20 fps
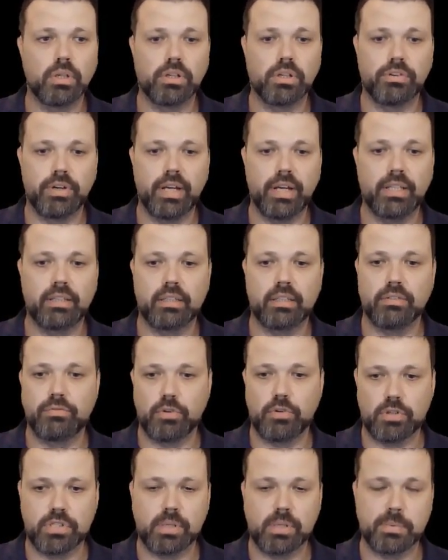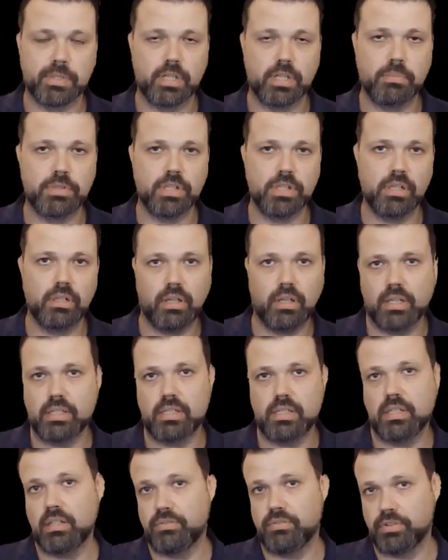create first subscription and
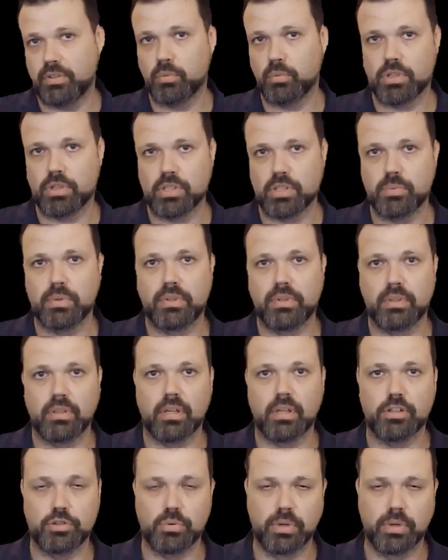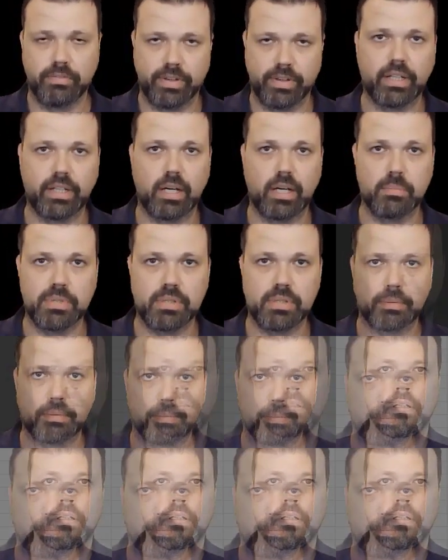see if it works with Azure Event Hubs.